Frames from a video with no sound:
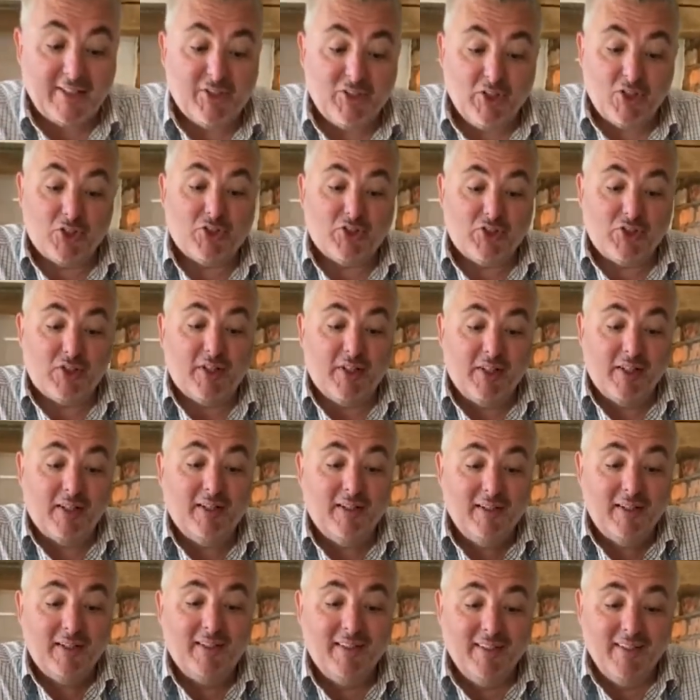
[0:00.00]
is just
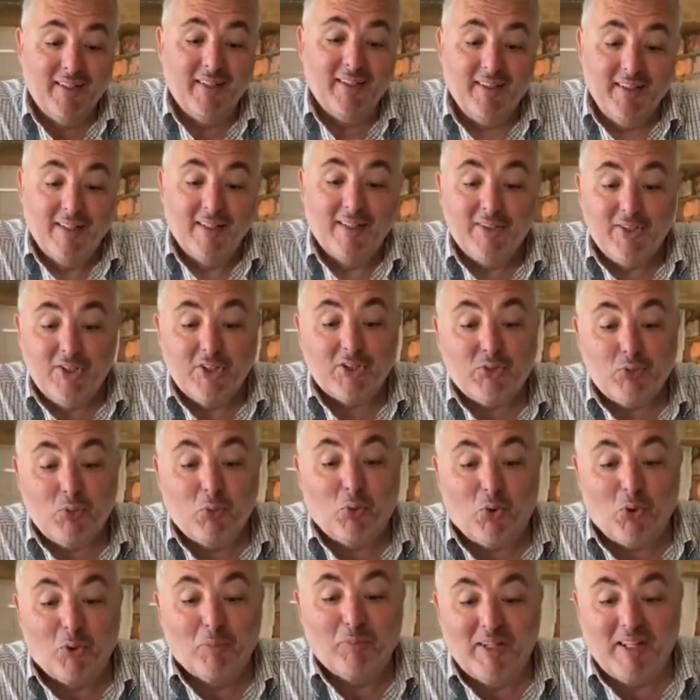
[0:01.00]

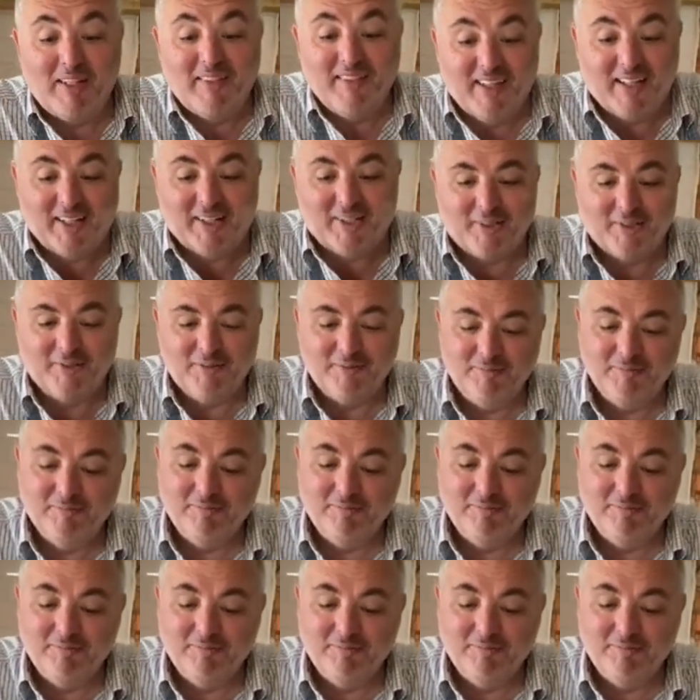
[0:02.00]
warmed in there.